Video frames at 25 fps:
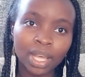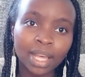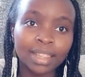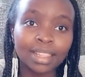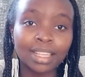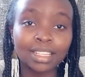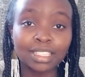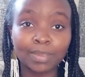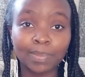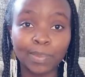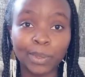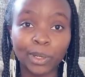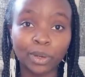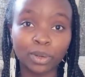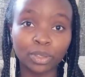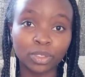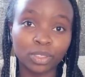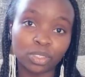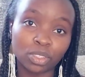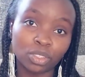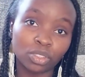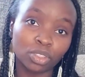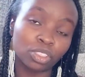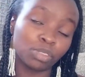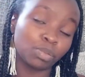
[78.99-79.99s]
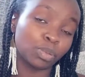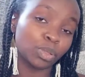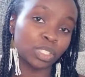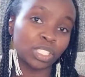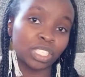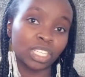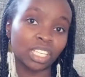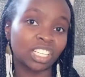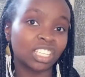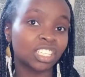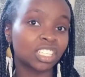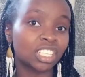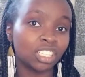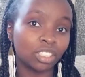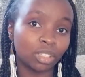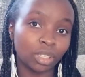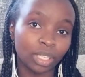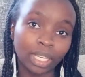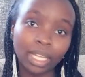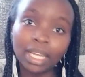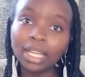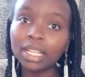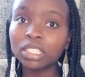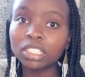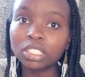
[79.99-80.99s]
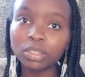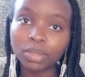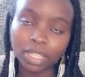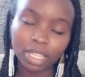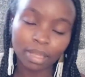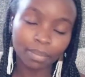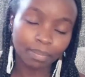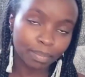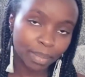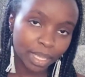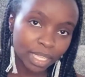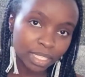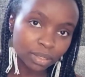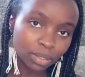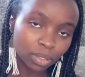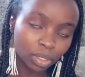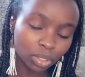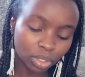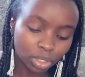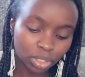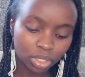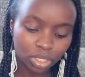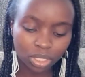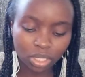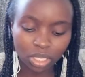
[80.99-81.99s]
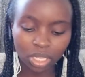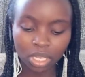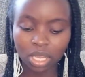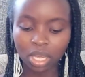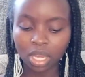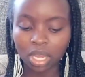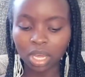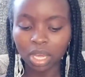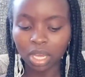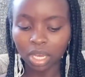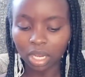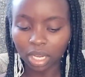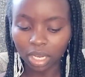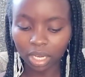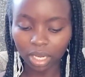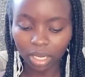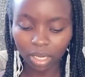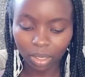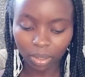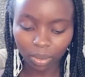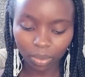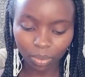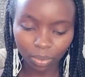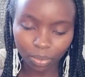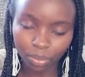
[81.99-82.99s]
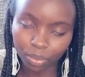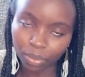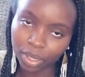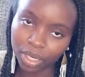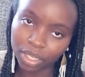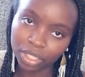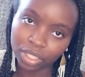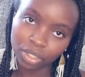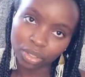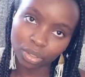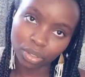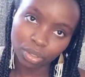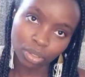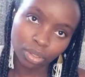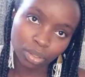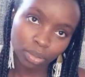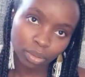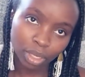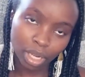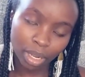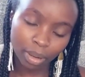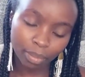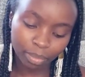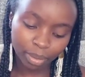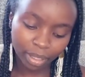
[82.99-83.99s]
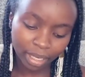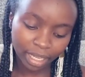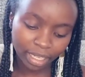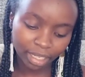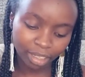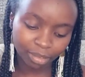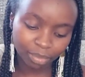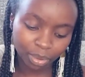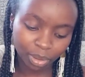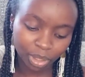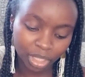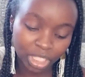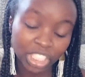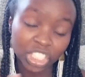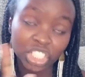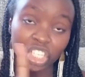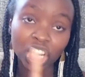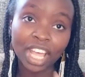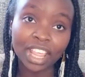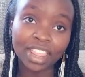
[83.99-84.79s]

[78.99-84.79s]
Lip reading: That's because you're not protecting your nails with a base coat when you're applying polish.